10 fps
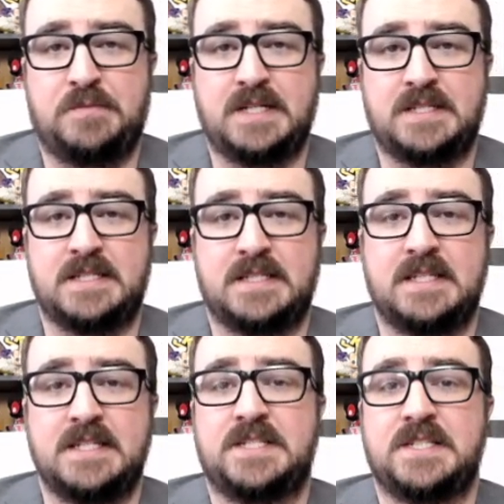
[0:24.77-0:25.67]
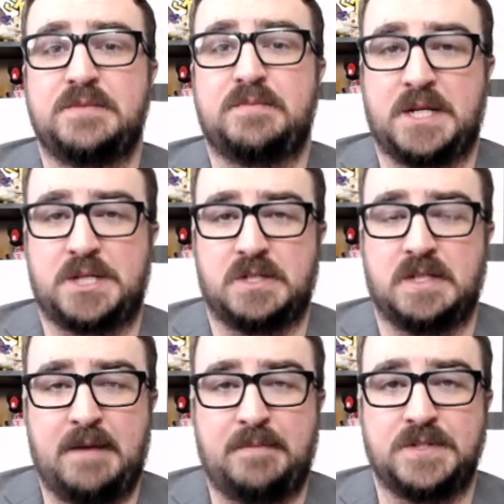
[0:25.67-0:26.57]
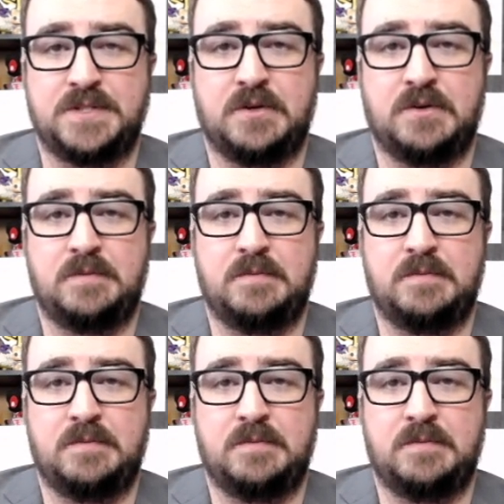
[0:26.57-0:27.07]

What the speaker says: but this special episode